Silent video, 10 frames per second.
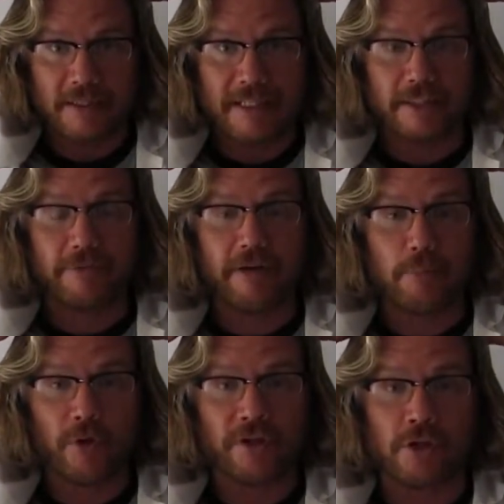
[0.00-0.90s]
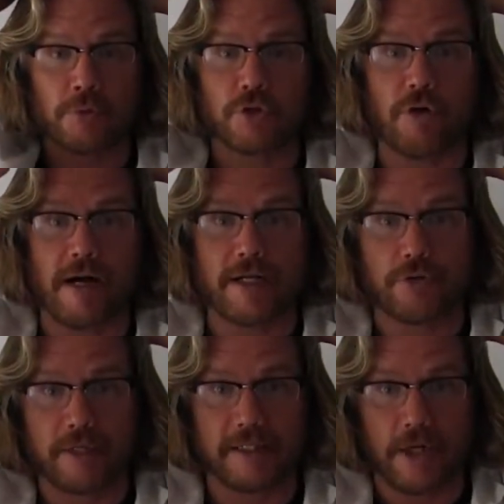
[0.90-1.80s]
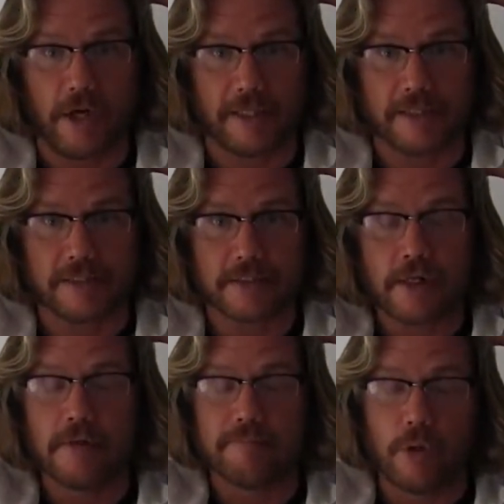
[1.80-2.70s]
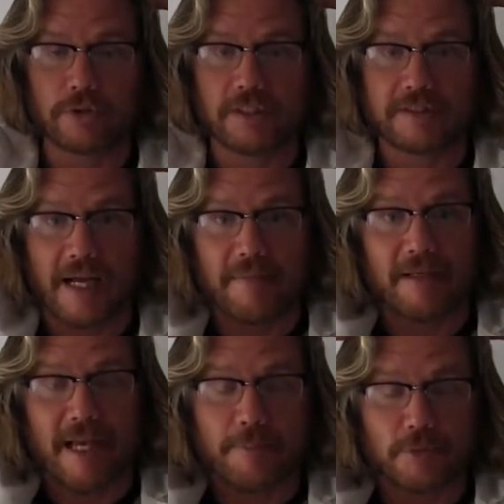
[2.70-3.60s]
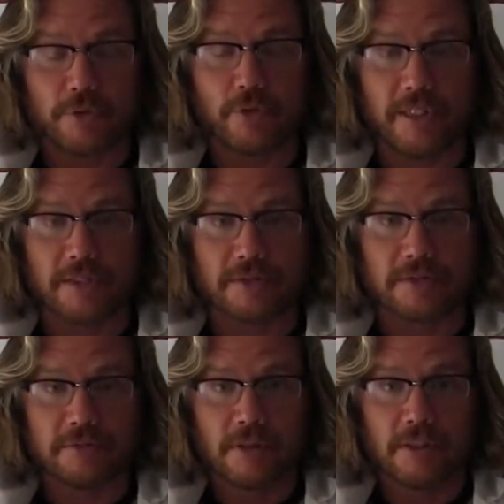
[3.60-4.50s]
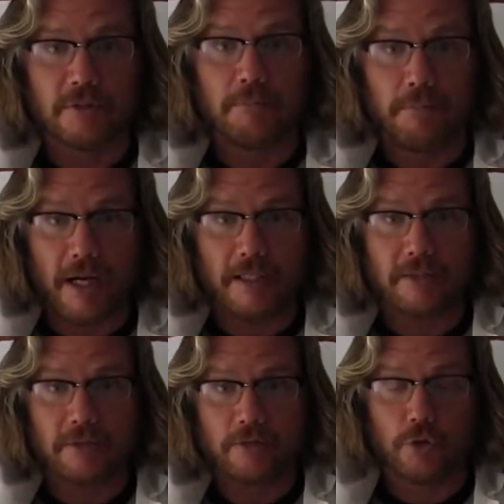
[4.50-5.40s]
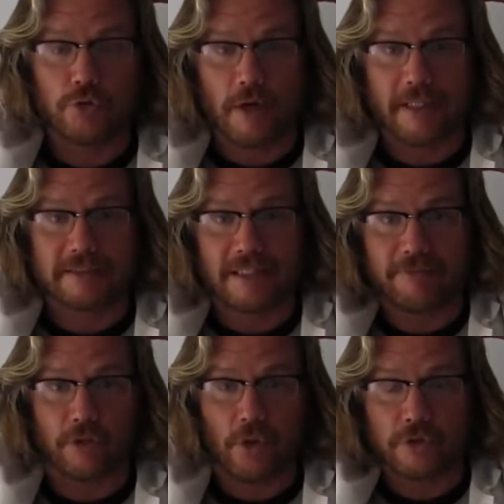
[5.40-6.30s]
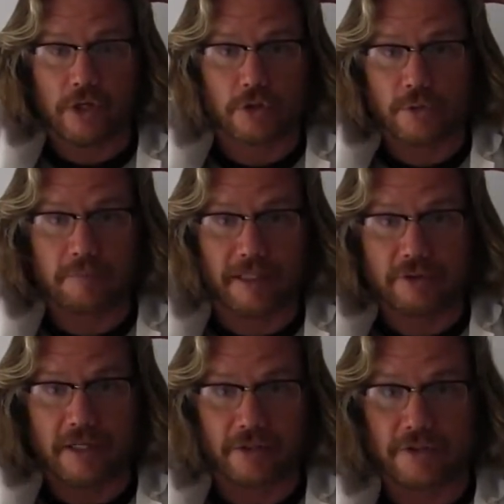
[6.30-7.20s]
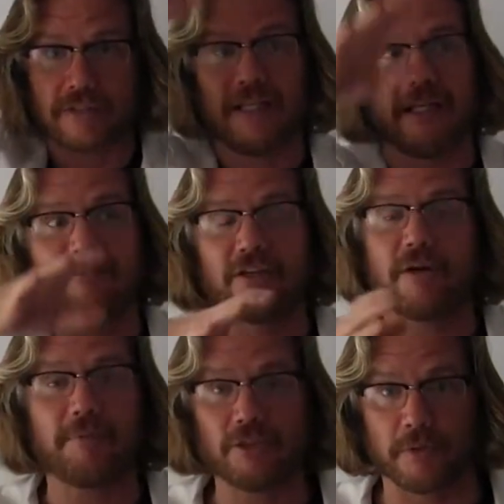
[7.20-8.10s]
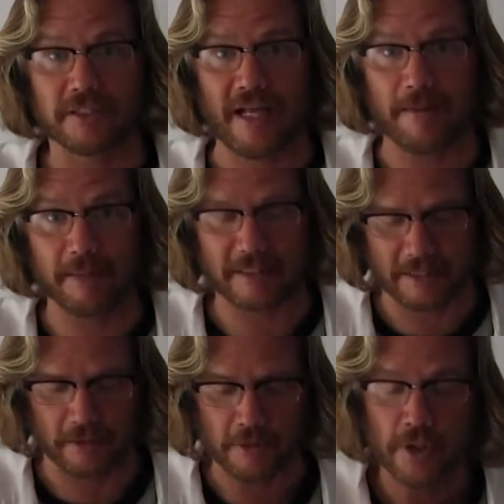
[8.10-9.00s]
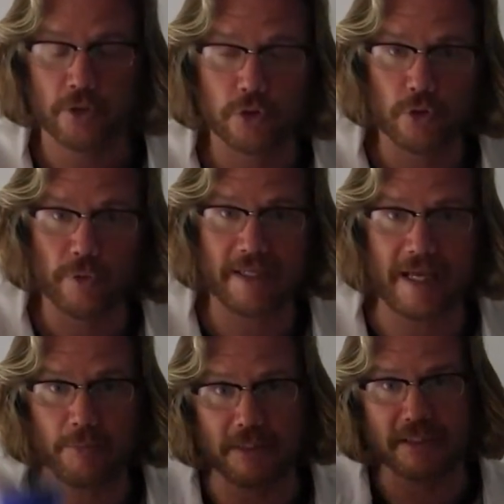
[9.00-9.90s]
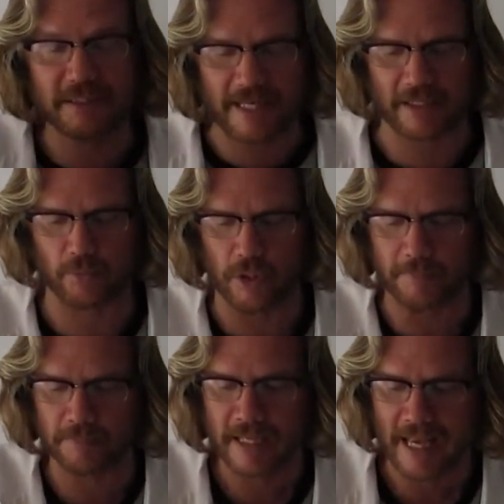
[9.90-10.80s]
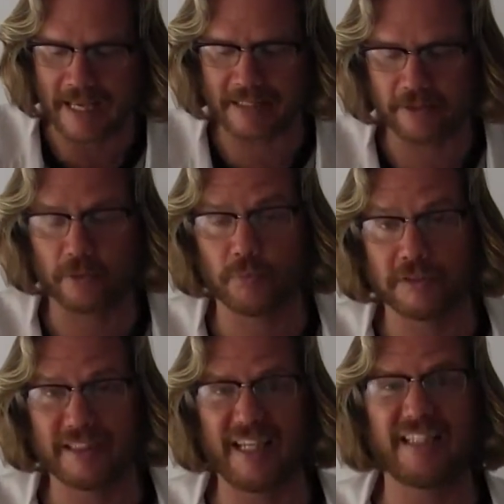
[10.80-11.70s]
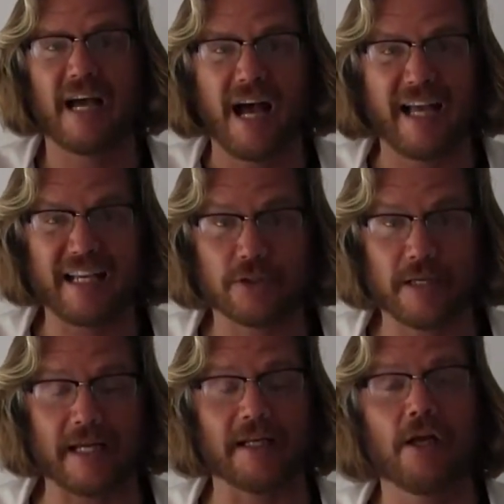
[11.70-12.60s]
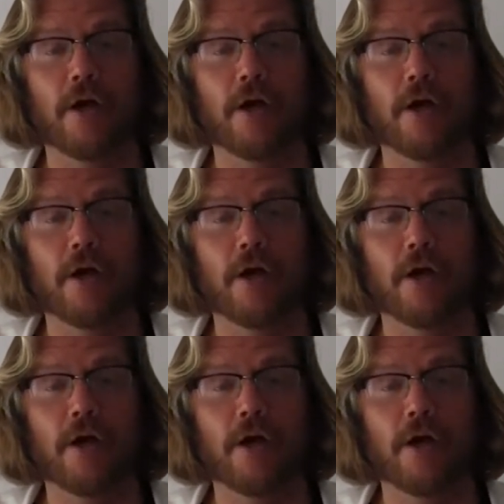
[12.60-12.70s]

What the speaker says: It's very important because we're trying to trick the audience. Most of the time, the campers will do this. But you try and see if they'll hold on to it by trying it, because if they drop this one, it's not a big deal. You do it again with the second one, and then the third one says, I guess you get it.